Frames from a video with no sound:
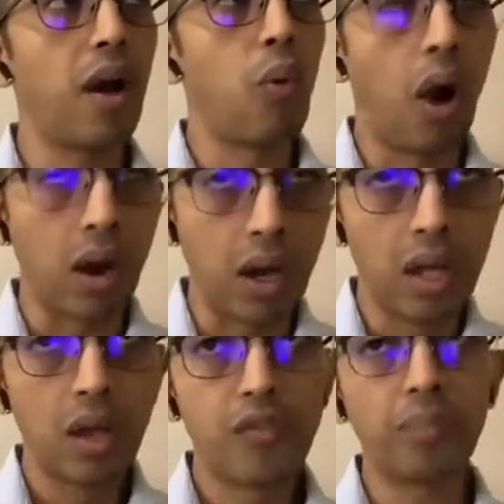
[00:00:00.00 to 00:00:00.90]
from the
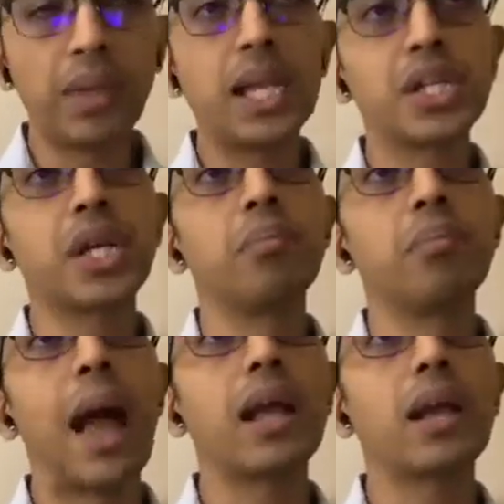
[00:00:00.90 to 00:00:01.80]
Asian
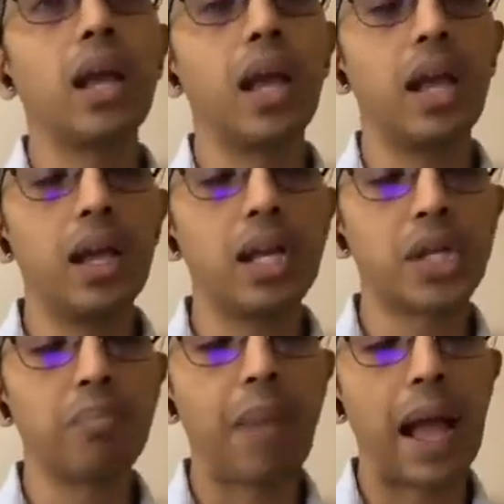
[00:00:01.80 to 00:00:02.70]
Banking
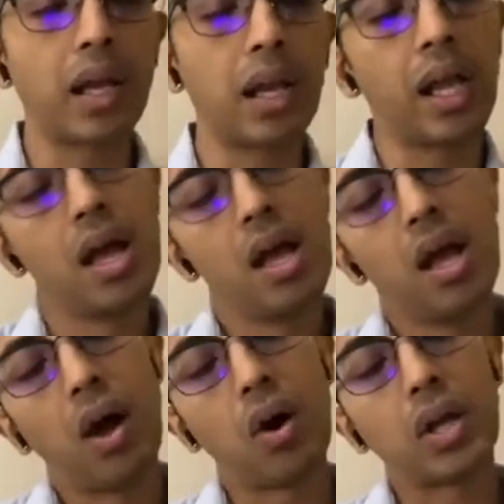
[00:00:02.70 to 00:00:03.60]

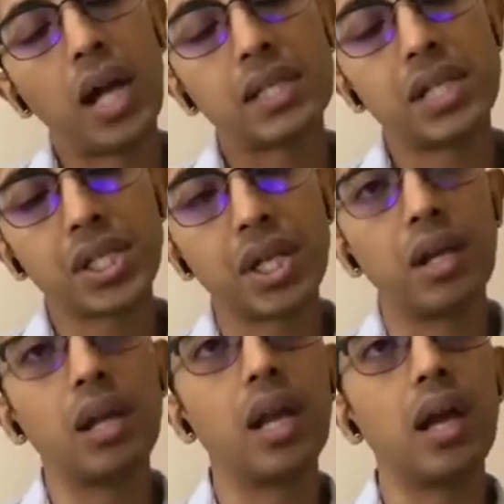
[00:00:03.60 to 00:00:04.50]
Organization
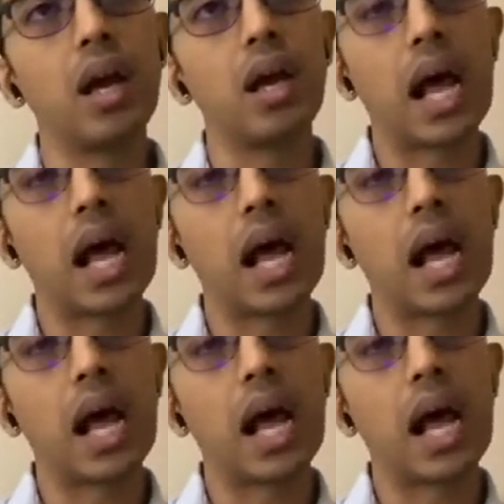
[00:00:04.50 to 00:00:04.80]
last year